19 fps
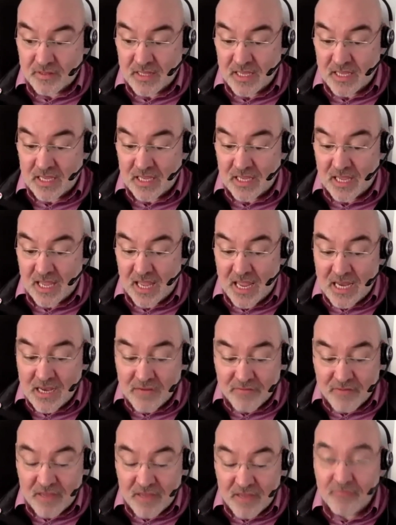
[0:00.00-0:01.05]
the
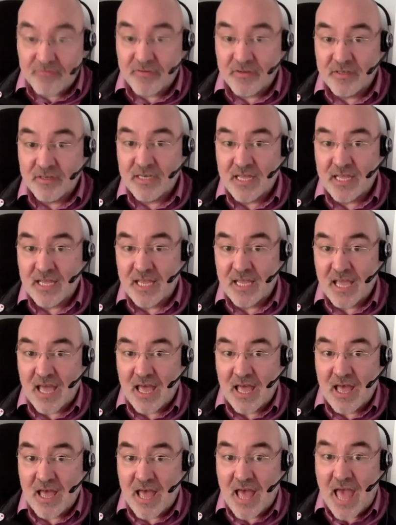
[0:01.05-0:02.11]
Innovate funding
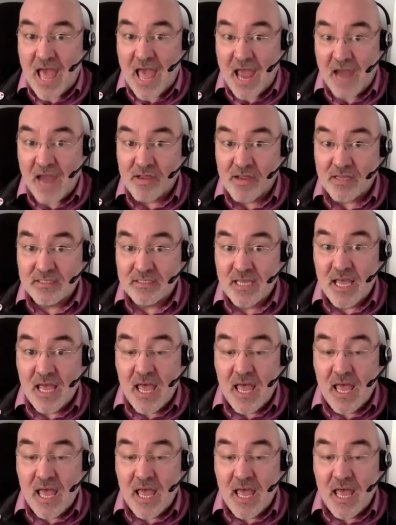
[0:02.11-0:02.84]
areas.